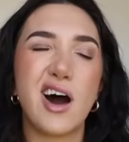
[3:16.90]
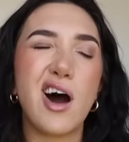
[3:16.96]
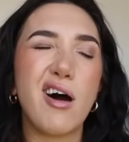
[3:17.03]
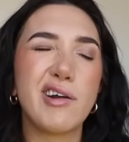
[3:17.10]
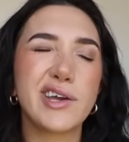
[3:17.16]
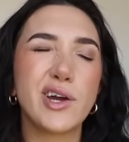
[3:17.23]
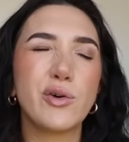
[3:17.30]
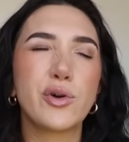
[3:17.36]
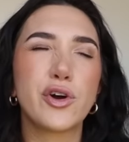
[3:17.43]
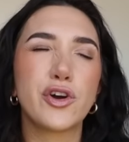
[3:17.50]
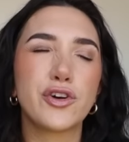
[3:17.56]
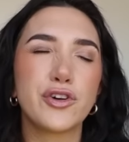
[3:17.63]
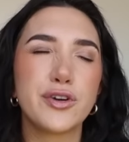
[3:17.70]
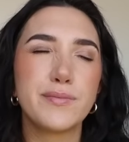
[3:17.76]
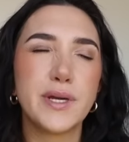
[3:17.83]
The audio
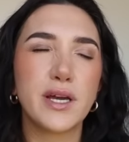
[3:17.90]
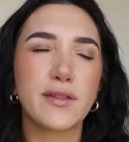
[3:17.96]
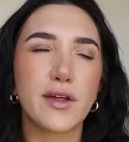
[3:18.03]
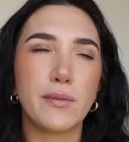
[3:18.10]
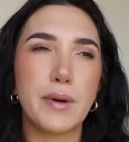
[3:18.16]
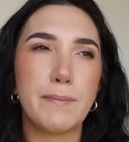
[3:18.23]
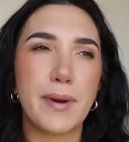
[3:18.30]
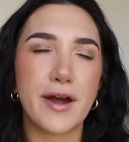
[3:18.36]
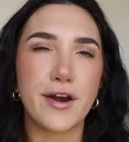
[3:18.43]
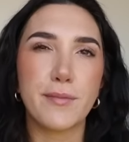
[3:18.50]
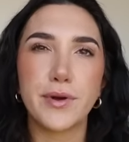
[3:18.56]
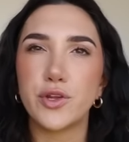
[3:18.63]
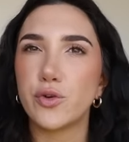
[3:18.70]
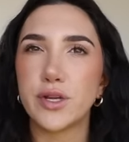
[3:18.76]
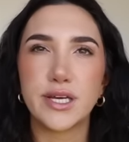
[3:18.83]
could be a little bit better, but you